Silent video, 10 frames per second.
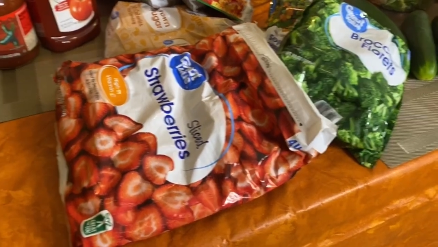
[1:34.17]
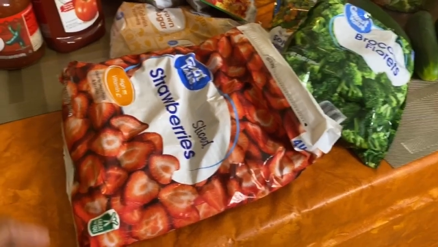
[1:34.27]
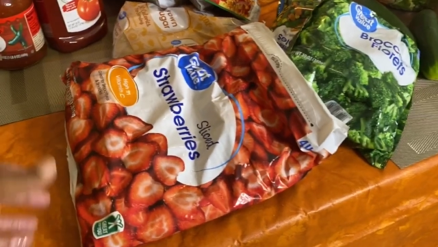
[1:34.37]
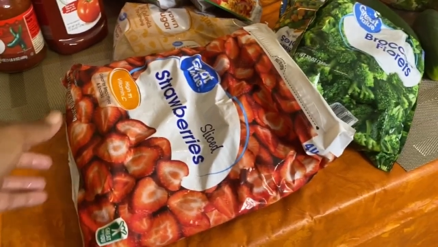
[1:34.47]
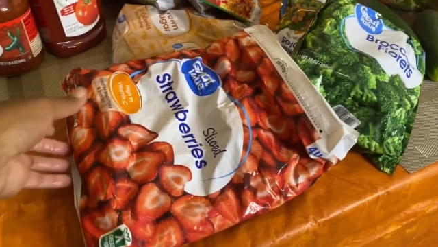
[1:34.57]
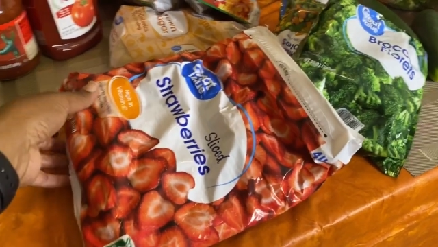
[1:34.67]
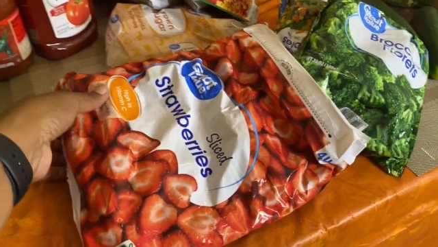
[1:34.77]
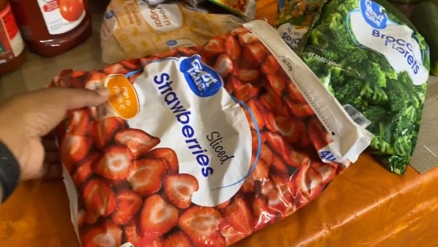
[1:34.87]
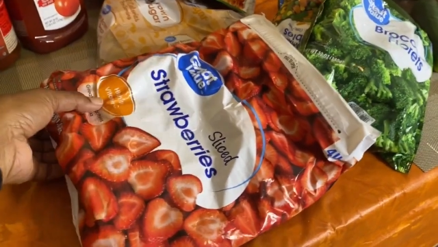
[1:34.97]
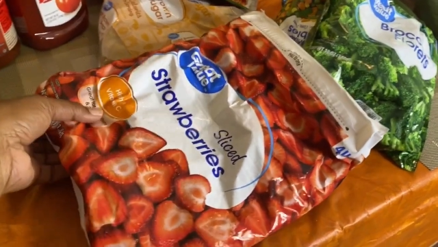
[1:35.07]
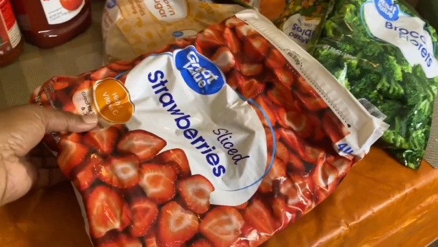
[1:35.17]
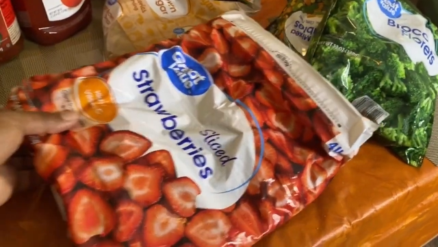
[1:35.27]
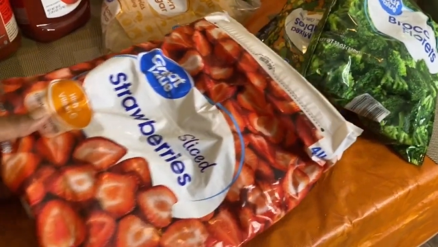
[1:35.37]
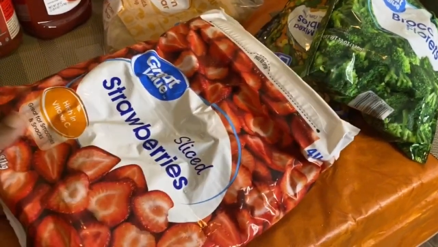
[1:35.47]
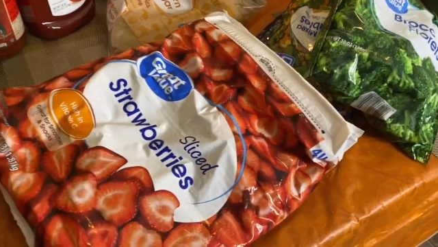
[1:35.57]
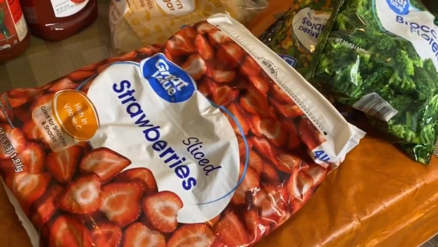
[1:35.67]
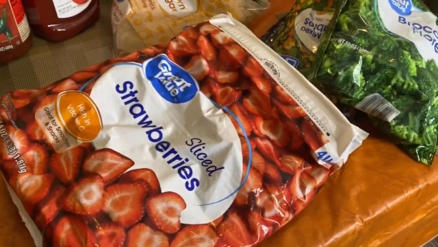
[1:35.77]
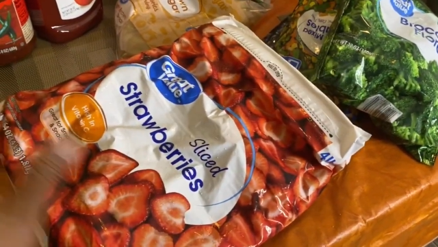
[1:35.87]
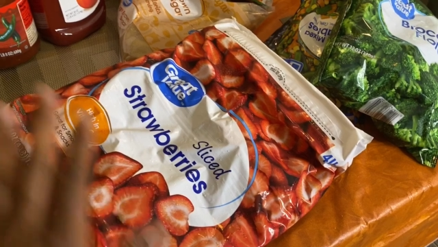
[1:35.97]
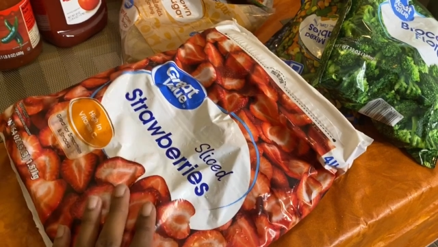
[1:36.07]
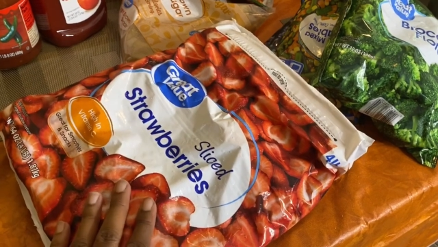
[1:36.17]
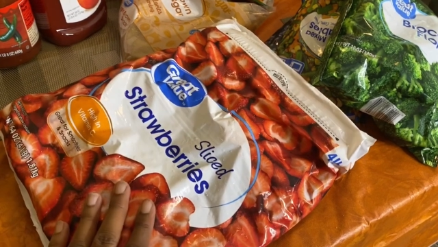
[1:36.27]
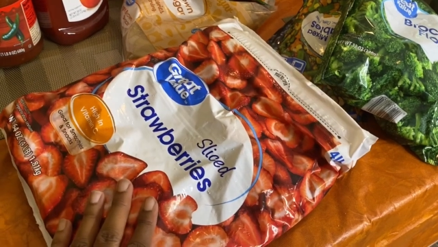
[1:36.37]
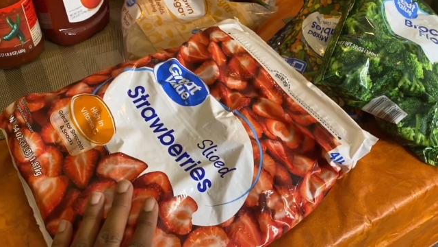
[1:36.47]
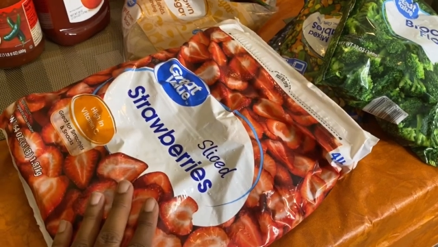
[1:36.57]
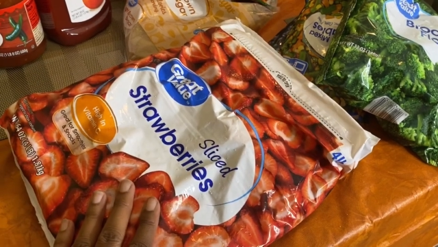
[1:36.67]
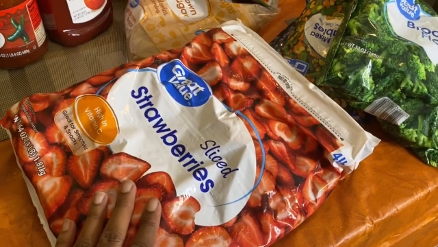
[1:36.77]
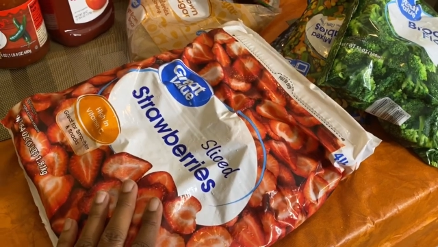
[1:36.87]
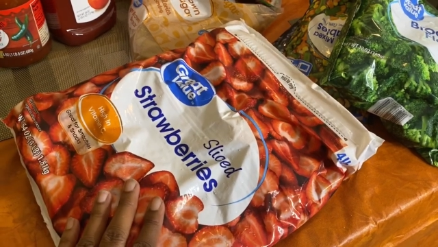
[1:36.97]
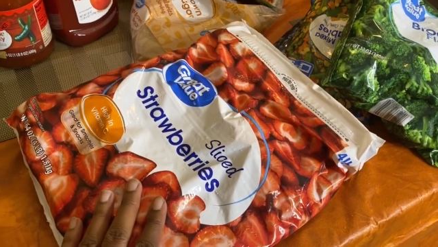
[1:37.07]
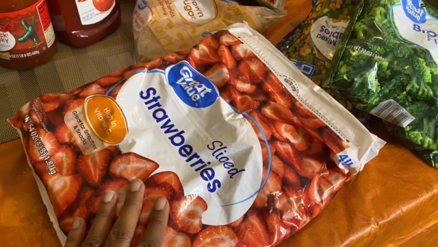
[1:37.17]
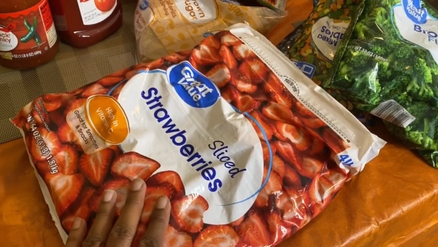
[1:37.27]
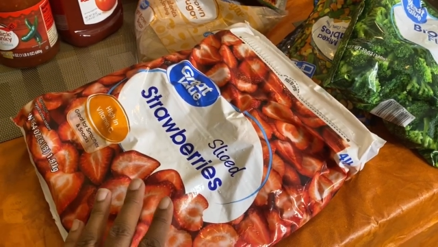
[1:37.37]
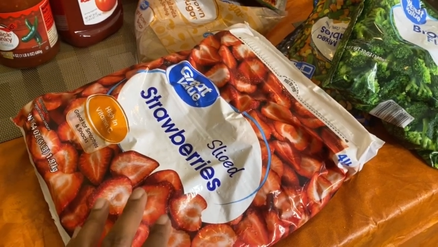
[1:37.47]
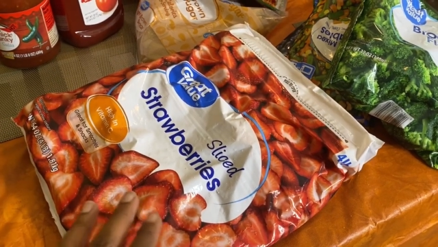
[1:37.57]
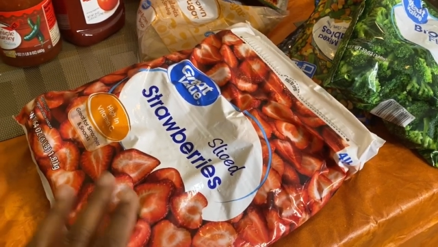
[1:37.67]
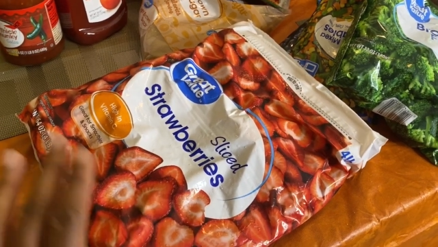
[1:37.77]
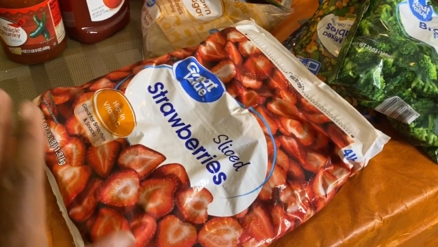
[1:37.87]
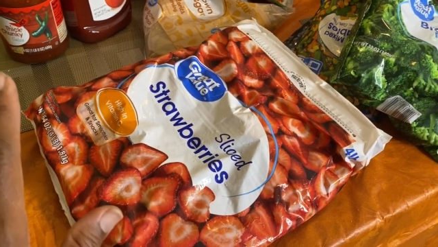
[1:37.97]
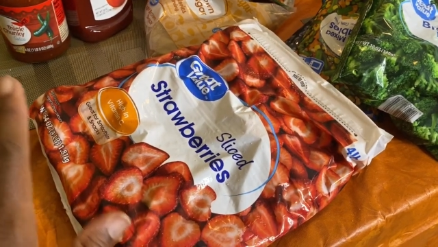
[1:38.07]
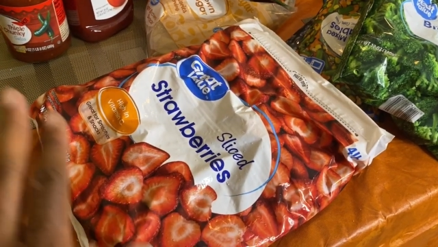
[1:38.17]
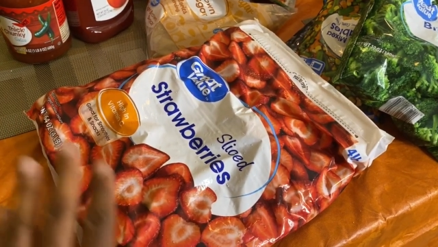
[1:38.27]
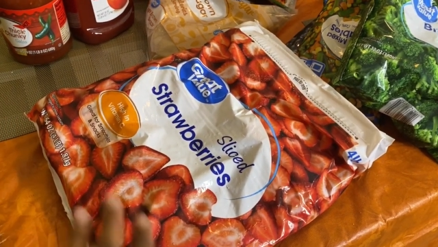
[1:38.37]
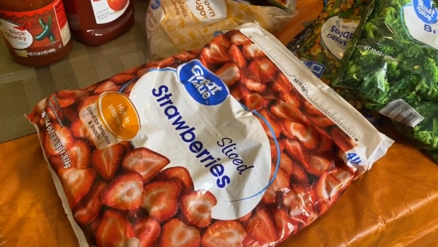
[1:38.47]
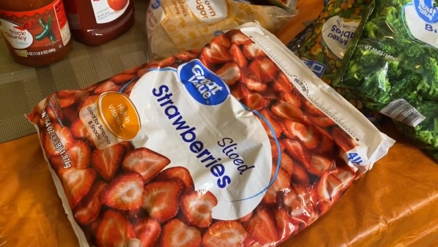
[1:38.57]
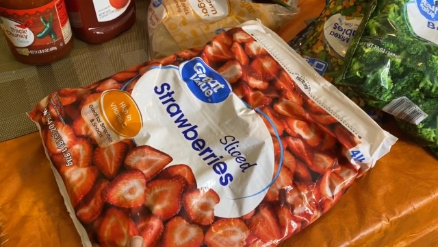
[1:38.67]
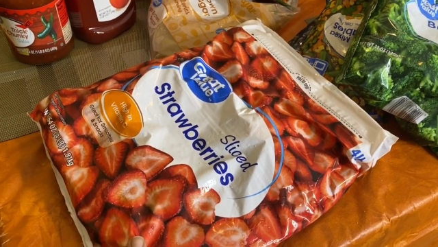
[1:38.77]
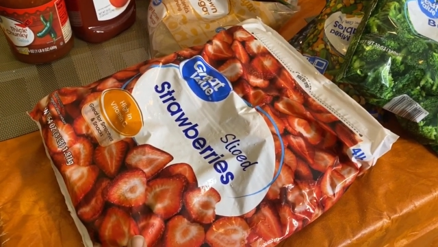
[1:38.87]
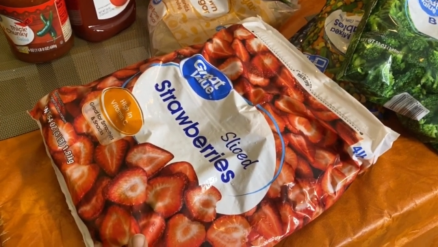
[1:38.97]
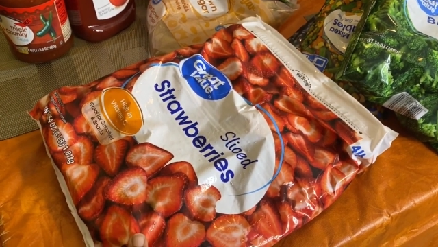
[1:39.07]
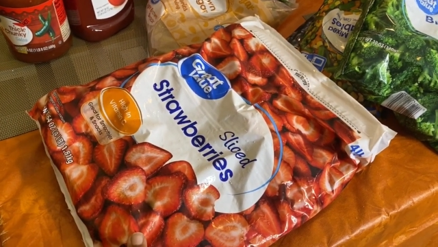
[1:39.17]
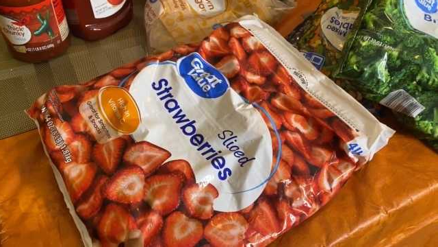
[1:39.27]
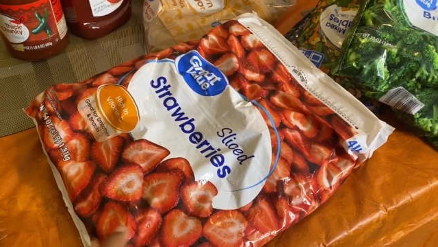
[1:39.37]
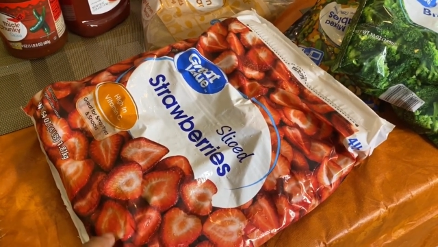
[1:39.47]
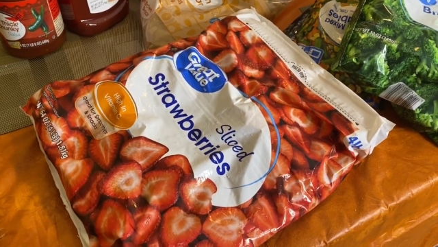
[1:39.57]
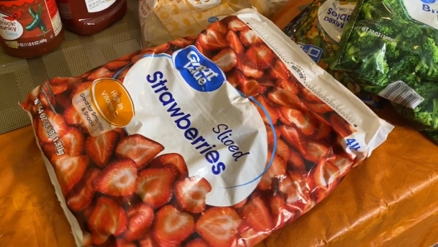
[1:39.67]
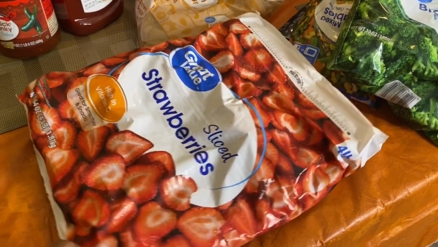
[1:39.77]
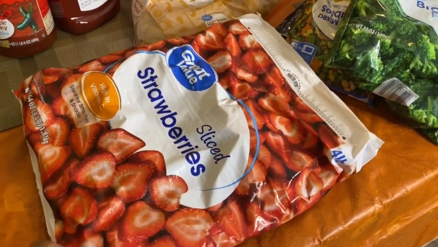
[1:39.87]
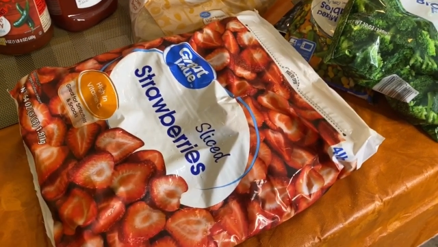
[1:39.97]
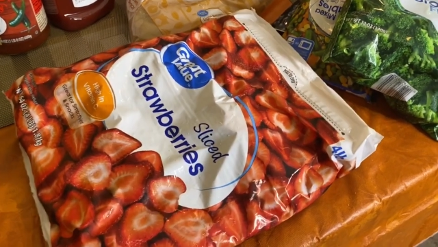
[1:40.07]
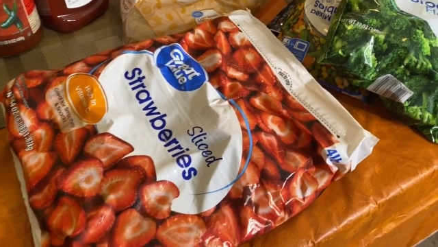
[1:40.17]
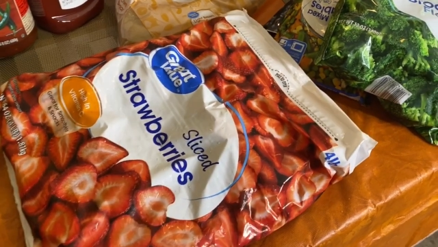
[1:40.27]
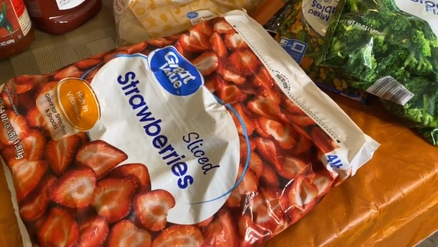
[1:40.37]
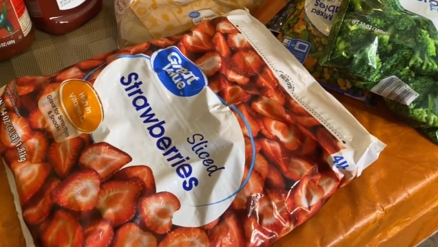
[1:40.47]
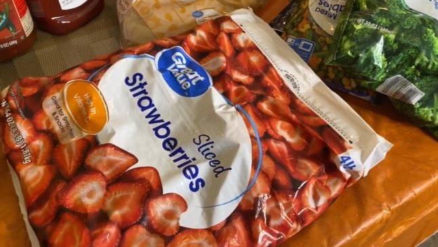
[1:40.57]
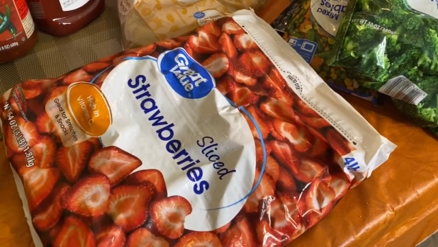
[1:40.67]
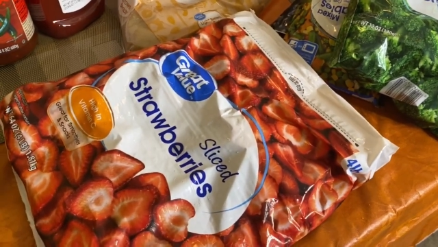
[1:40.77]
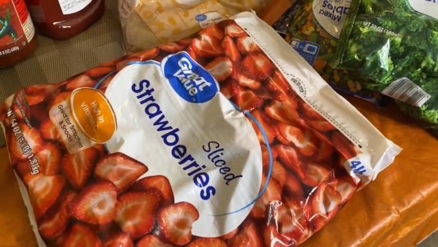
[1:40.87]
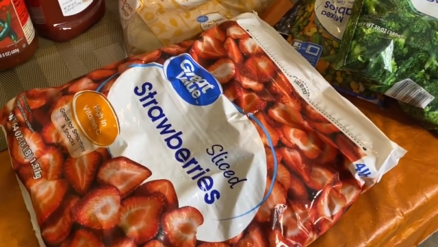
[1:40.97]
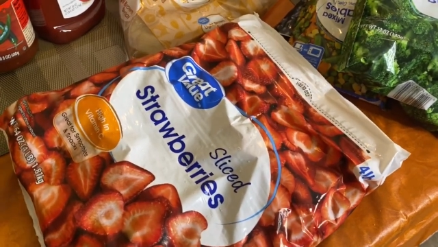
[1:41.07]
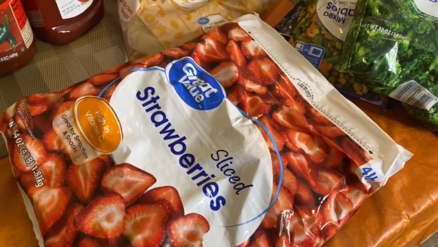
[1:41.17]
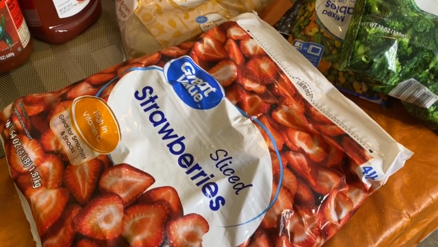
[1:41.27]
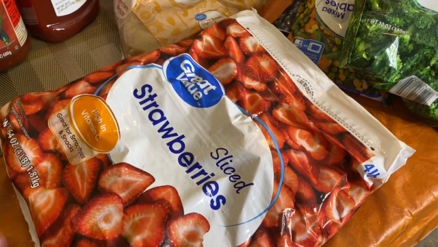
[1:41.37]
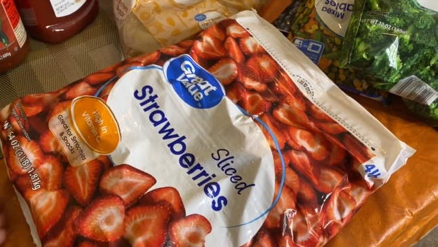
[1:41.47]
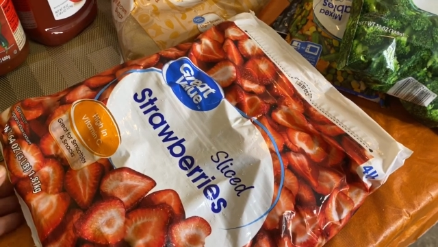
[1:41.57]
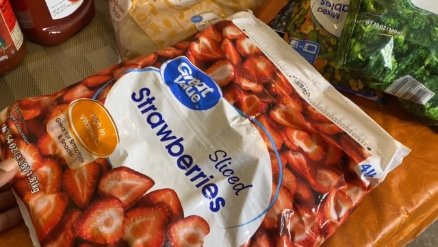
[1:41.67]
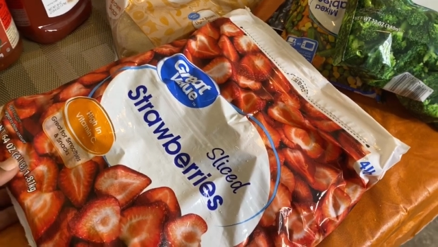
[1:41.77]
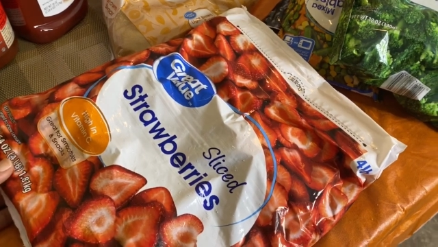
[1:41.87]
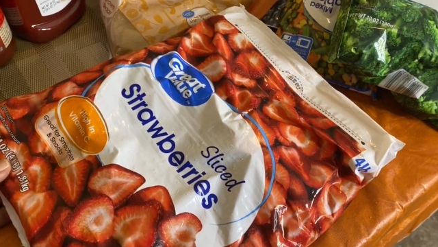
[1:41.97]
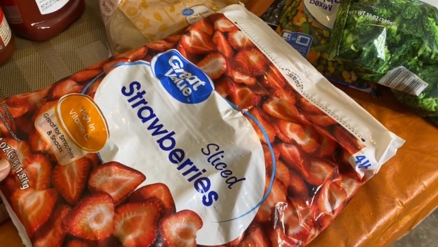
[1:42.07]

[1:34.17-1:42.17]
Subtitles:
Nobody's mouth can be seen.